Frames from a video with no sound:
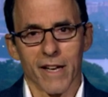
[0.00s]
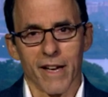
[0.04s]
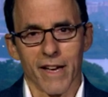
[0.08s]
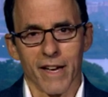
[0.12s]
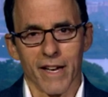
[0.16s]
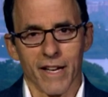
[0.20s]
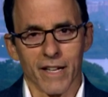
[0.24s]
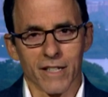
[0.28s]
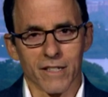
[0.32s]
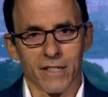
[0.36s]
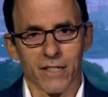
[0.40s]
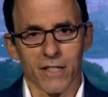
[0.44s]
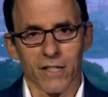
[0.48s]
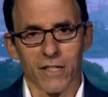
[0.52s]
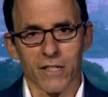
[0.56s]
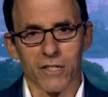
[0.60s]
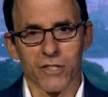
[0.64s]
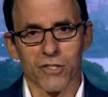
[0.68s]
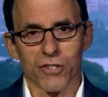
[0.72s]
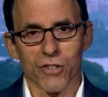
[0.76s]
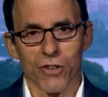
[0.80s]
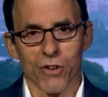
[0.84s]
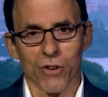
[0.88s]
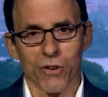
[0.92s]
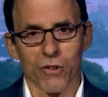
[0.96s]
And
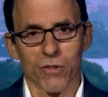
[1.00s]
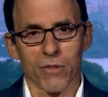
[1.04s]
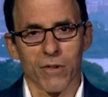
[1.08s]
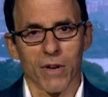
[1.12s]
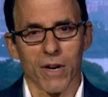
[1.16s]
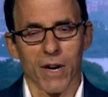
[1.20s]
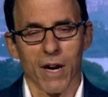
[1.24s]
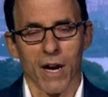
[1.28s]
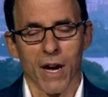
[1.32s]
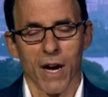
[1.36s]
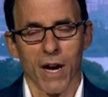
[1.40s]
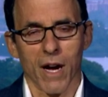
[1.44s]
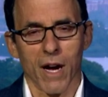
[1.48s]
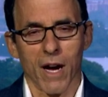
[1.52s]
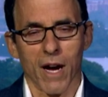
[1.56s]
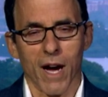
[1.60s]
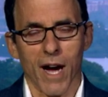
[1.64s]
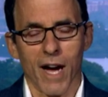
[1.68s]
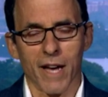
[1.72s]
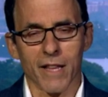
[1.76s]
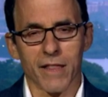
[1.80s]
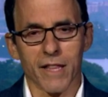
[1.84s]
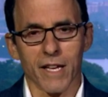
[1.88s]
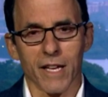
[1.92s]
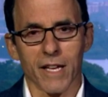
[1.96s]
so
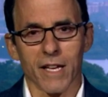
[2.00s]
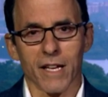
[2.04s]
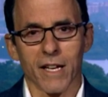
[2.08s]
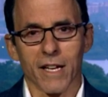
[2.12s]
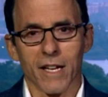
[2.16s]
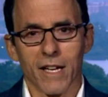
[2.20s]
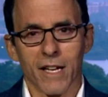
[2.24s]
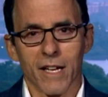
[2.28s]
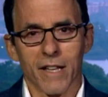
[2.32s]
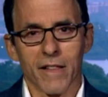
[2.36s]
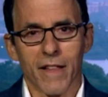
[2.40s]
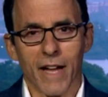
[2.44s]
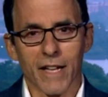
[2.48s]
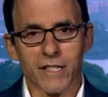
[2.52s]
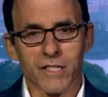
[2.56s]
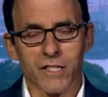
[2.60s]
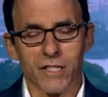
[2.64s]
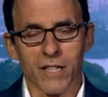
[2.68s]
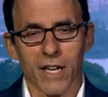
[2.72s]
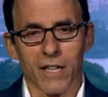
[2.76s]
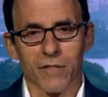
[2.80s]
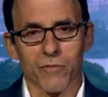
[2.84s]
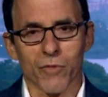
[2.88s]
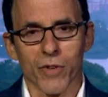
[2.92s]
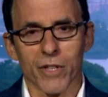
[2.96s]
I think that's
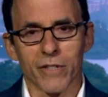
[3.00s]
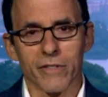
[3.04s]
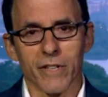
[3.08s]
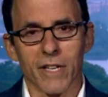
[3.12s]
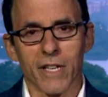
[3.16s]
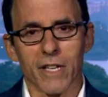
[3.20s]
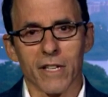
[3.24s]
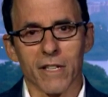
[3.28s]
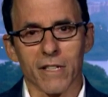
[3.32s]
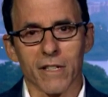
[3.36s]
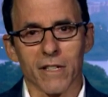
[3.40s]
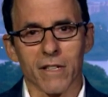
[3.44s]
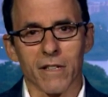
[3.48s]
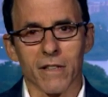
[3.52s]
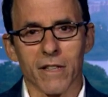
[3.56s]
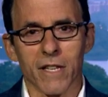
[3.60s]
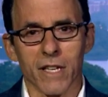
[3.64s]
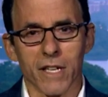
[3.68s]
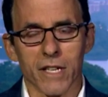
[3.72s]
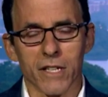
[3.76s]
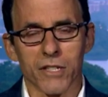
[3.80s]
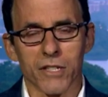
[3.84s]
not really the